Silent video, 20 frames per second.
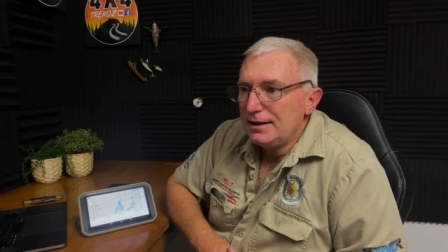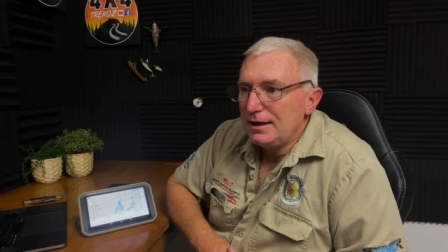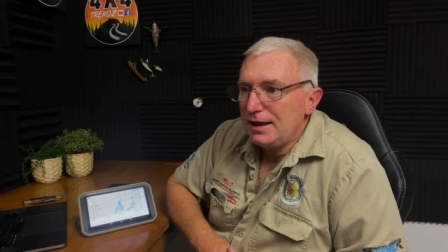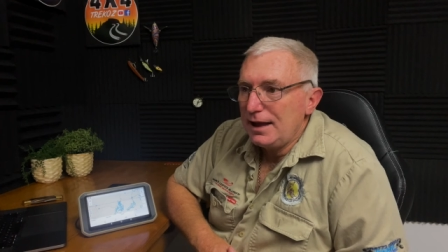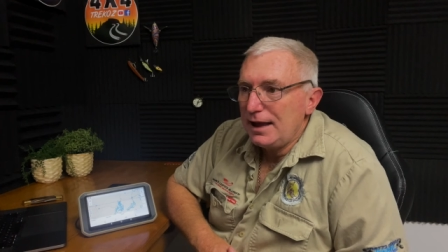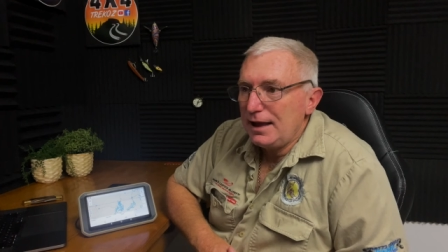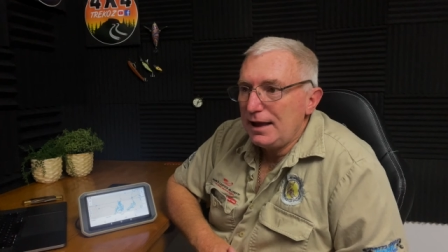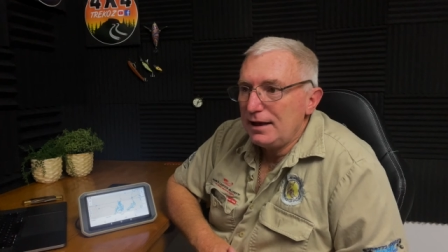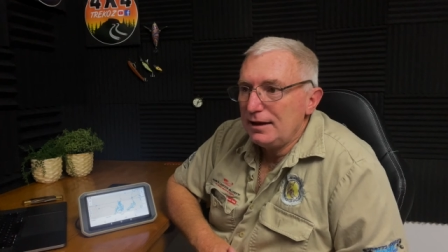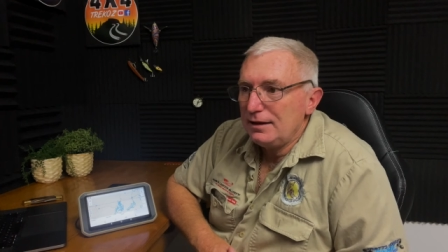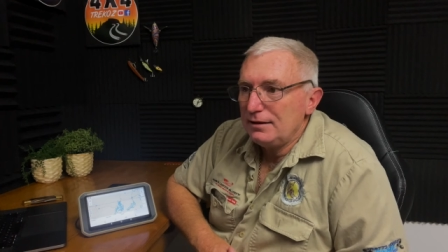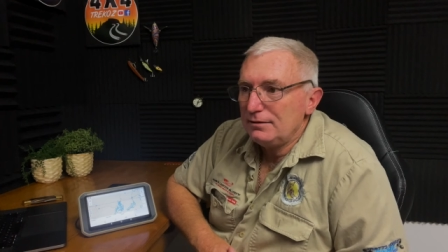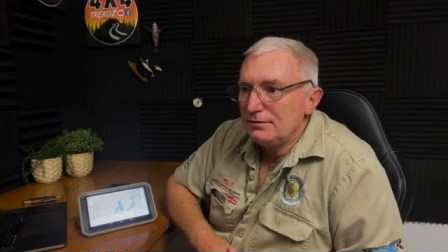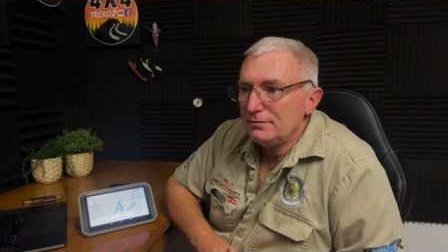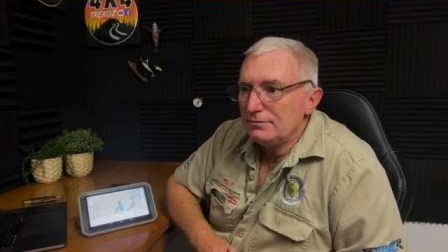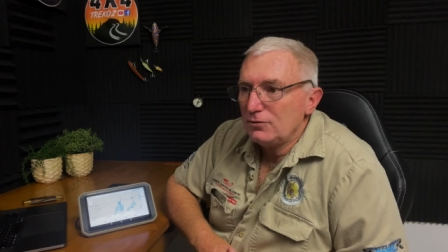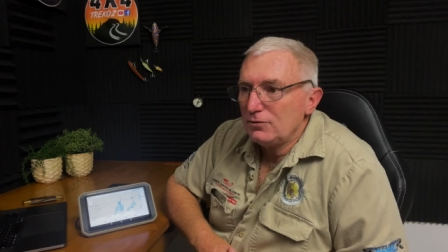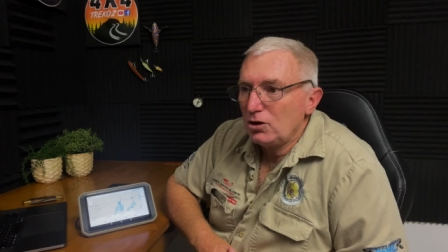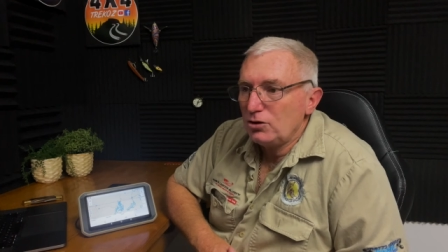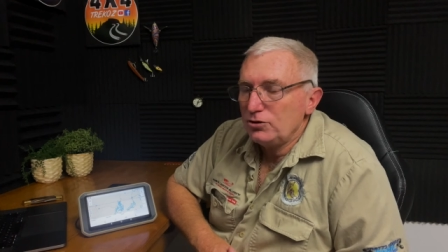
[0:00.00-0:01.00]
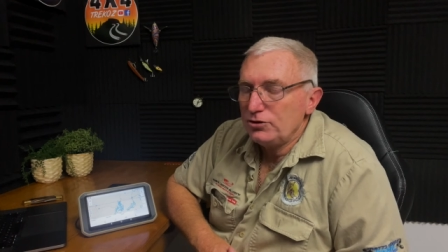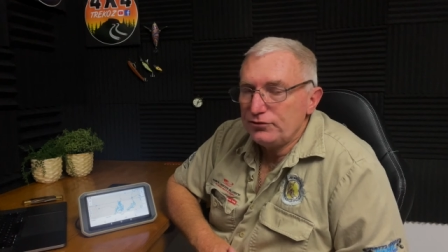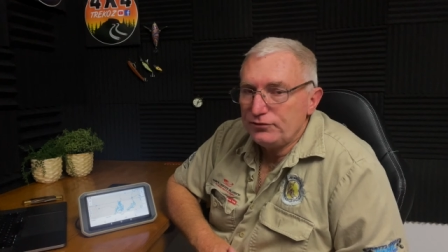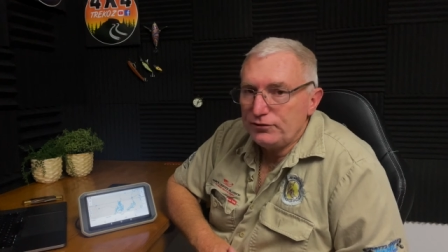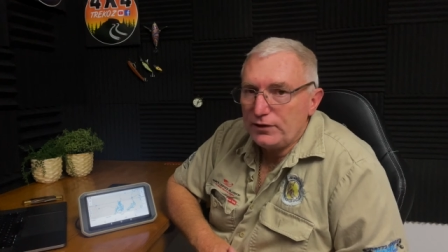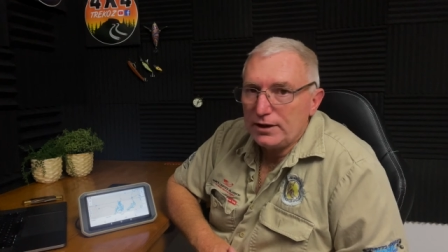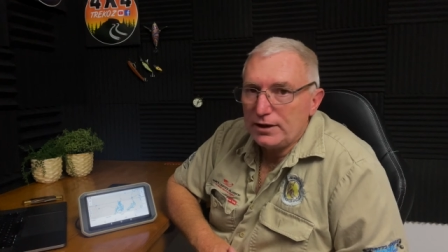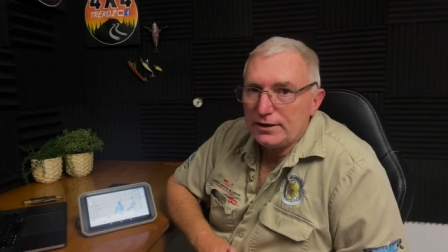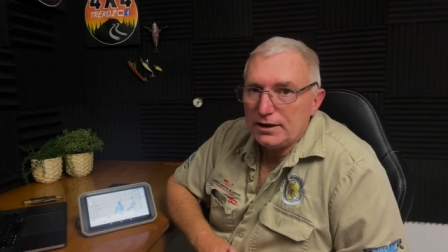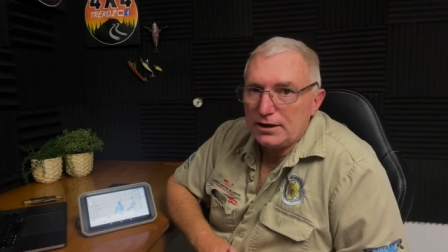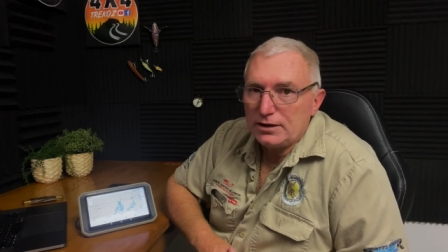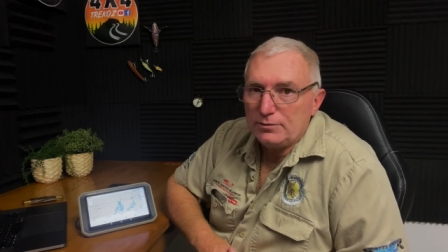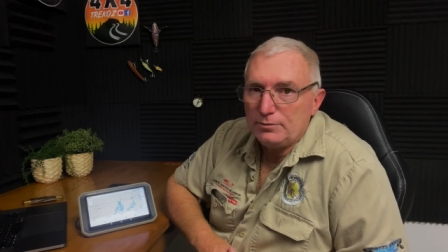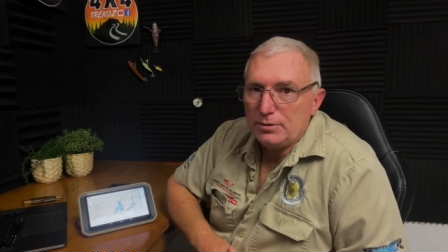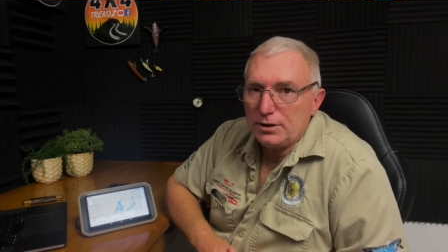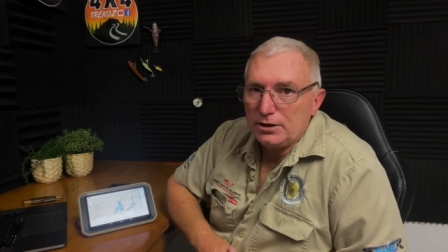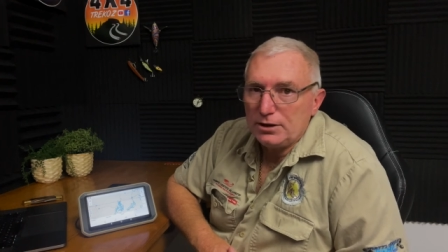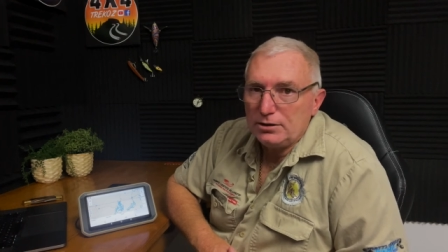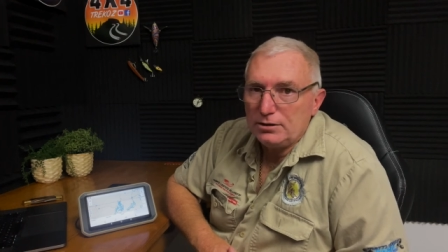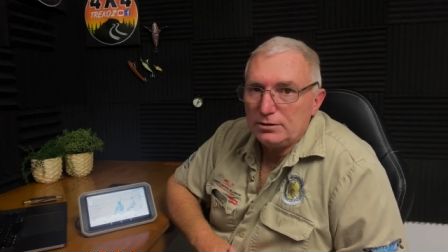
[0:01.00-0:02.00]
and i just found that to
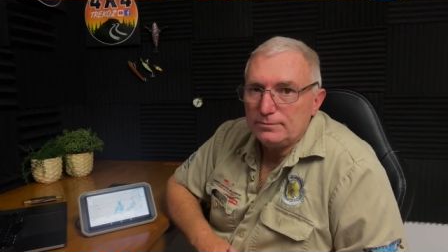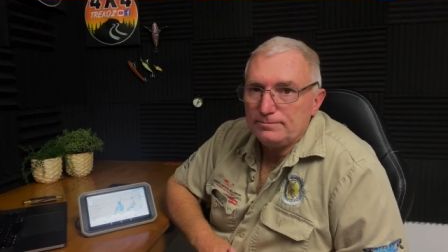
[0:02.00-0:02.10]
be